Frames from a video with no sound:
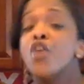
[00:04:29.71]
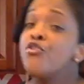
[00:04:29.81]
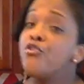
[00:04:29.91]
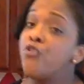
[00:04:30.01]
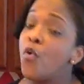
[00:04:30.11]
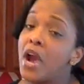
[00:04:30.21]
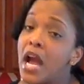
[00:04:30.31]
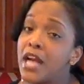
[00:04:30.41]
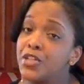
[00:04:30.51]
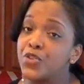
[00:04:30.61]

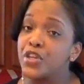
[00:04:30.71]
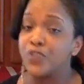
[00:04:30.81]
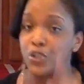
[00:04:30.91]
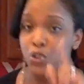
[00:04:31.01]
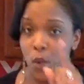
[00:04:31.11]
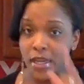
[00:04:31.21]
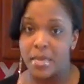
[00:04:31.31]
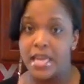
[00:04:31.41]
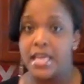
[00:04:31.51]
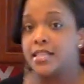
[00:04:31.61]
400 for 20
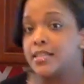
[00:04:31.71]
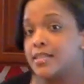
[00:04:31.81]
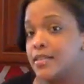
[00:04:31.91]
minutes.